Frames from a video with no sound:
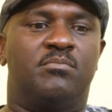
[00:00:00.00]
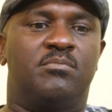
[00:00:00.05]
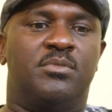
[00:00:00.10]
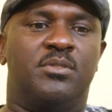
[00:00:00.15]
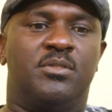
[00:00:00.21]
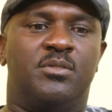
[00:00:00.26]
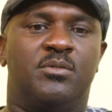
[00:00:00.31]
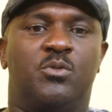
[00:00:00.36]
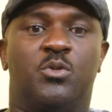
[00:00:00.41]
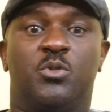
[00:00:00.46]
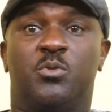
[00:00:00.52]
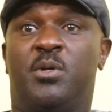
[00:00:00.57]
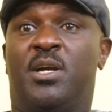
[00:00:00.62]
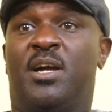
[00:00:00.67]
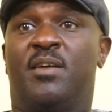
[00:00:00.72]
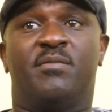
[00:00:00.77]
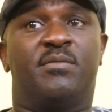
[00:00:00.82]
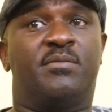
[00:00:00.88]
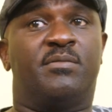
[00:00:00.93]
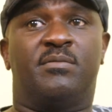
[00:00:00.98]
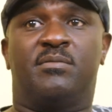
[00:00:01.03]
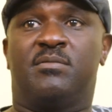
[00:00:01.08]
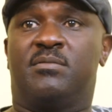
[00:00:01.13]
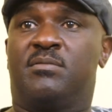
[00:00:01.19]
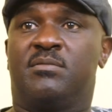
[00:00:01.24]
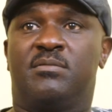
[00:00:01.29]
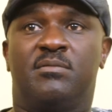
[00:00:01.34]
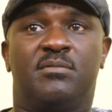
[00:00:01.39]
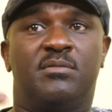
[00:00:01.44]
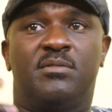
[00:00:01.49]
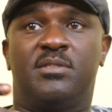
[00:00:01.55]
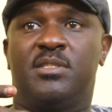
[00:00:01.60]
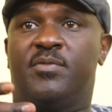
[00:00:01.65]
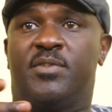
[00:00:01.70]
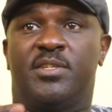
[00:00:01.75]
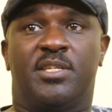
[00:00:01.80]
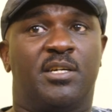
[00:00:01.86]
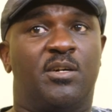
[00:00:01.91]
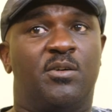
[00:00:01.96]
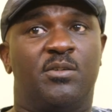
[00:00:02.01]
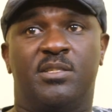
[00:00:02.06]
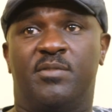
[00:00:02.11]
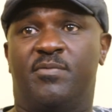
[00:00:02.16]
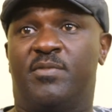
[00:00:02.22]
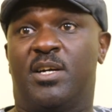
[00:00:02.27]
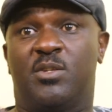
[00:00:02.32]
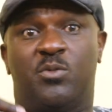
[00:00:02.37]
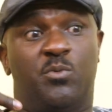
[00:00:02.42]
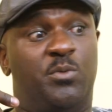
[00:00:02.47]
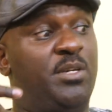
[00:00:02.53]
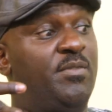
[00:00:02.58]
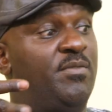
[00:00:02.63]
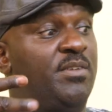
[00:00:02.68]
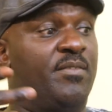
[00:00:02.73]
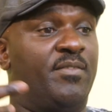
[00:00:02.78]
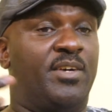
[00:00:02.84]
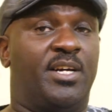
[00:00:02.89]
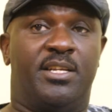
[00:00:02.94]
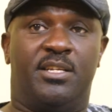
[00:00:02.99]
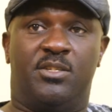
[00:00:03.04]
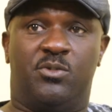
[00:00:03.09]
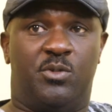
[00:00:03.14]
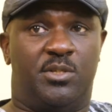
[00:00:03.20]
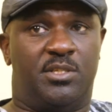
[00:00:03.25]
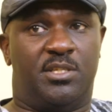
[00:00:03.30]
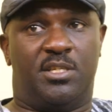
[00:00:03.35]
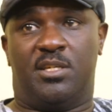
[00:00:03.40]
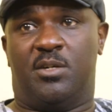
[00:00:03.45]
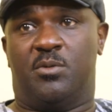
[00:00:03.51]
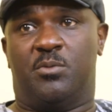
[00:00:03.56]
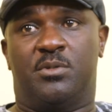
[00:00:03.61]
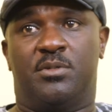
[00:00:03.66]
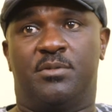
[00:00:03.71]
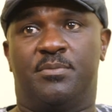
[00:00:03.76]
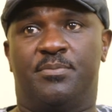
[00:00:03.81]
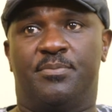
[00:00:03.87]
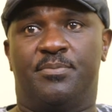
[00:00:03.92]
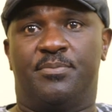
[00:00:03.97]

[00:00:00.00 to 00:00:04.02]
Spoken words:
because we have different accounts. In fact, we've never had a joint account.